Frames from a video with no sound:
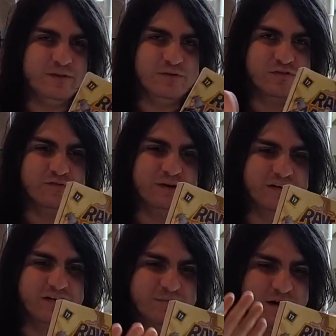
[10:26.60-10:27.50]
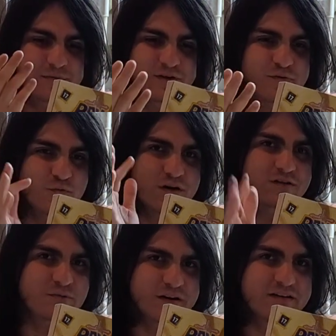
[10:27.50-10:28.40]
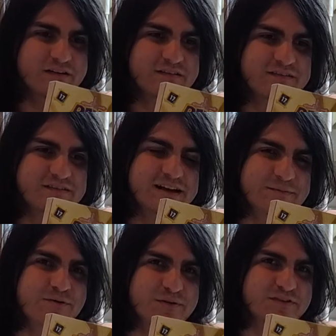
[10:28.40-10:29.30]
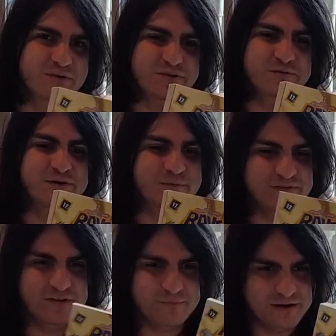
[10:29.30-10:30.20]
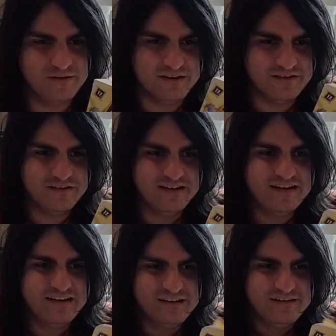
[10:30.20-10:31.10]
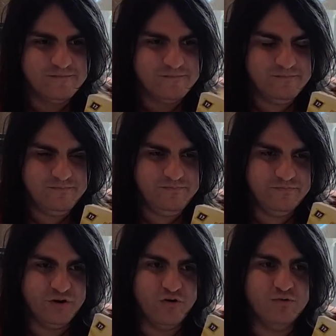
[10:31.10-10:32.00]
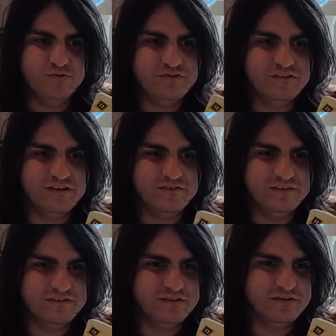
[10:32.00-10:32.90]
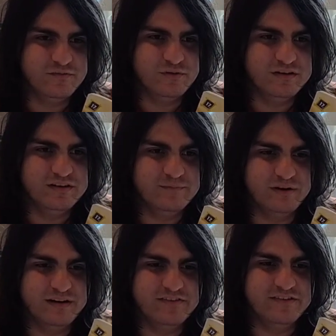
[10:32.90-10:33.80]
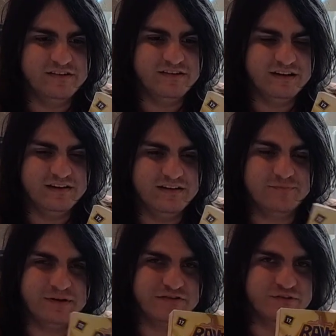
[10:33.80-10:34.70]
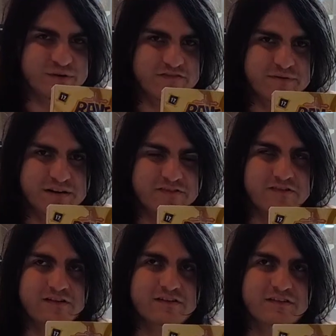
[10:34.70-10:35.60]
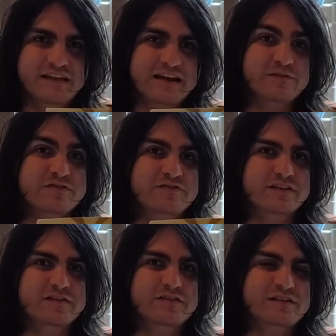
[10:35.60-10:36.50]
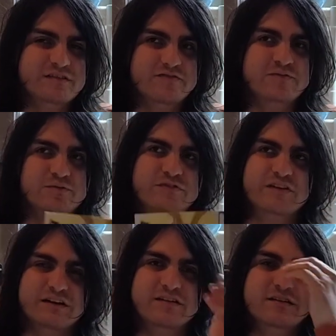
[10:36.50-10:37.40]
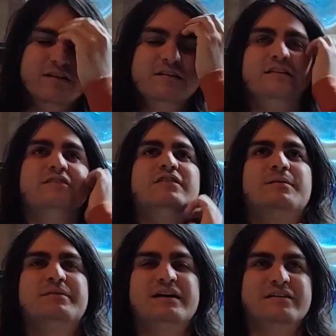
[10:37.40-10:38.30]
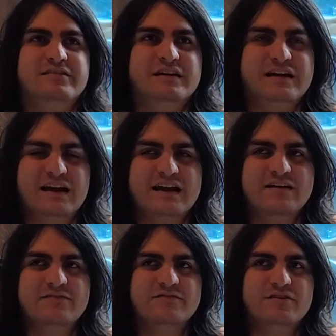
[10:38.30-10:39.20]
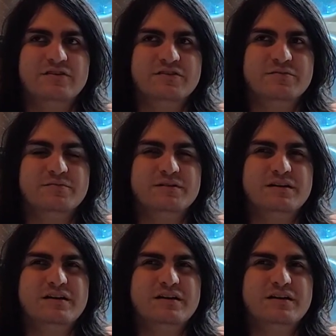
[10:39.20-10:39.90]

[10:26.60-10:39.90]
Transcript: North America, probably are well aware about what Tokyo Pop is all about here. Their old stuff is just really pricey, especially Rave Master, because they never finished the full set. They stopped, I think, at volume